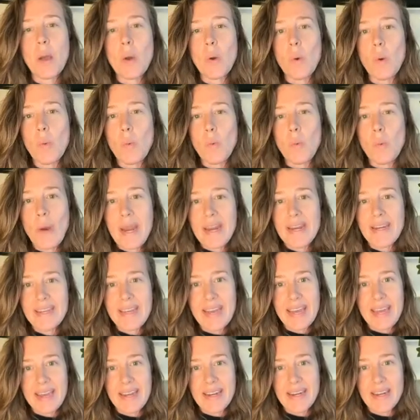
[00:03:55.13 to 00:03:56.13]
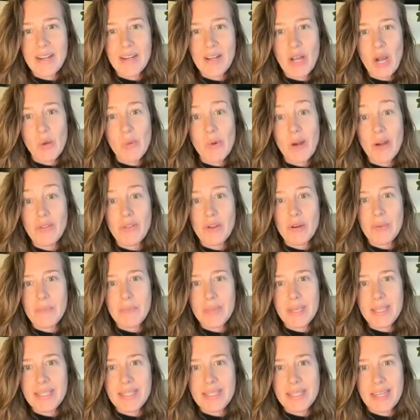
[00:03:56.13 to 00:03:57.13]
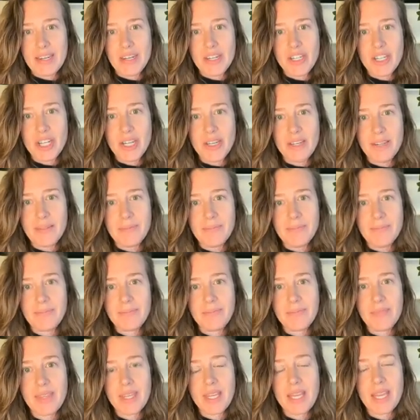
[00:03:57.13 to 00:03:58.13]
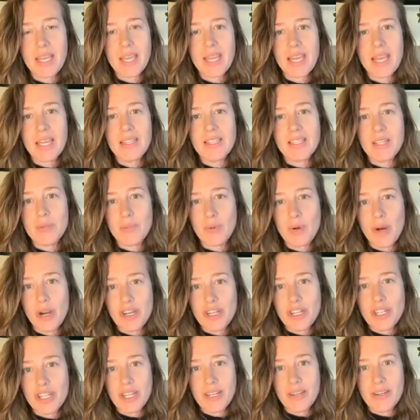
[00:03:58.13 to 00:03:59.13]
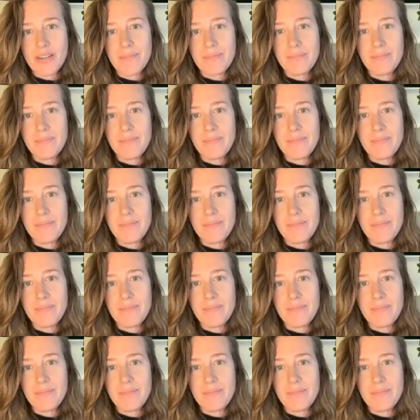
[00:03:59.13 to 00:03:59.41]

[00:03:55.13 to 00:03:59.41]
weight gain around their midsection, depression,